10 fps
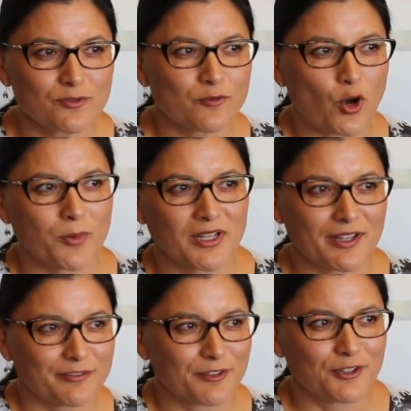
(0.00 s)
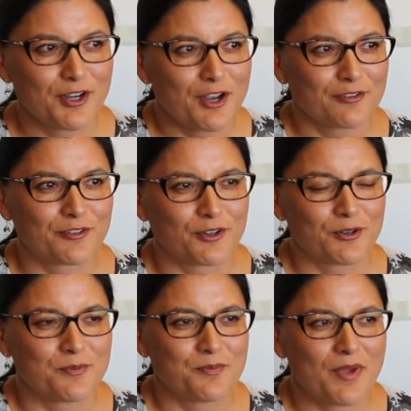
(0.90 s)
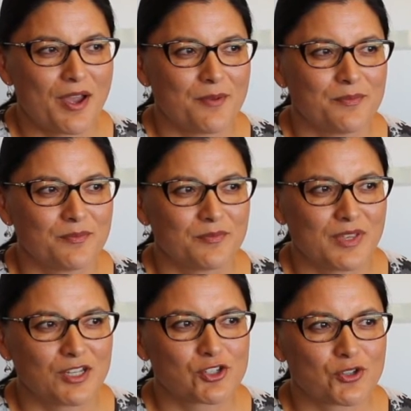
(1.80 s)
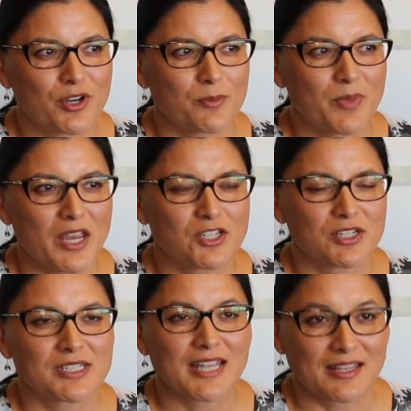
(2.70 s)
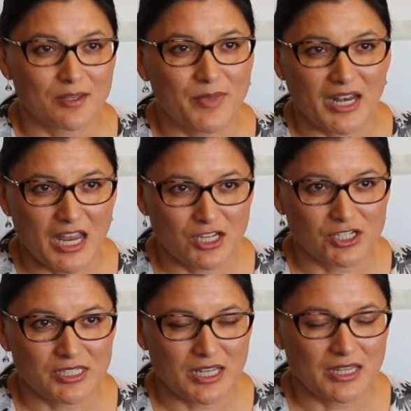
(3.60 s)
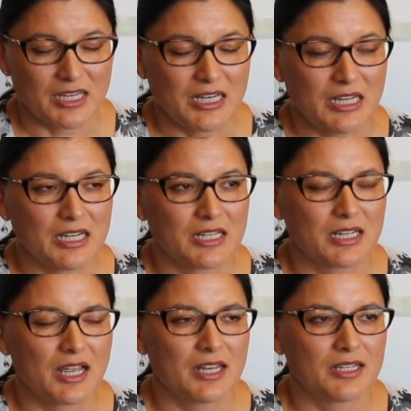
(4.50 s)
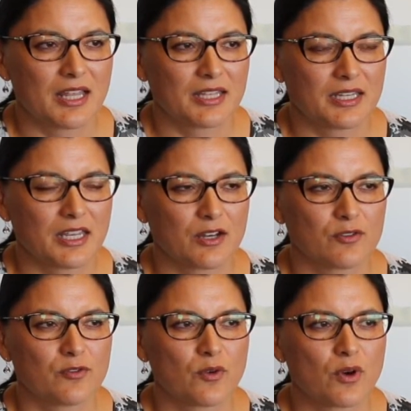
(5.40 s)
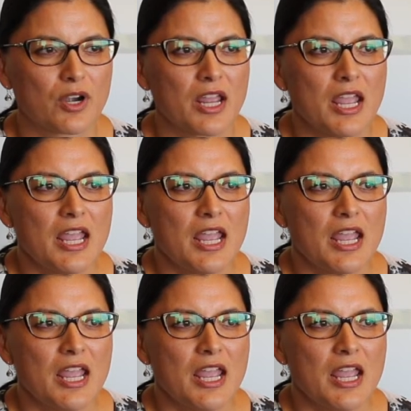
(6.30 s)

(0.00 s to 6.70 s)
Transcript: formula for ensuring patients get the medications that they need and that they can afford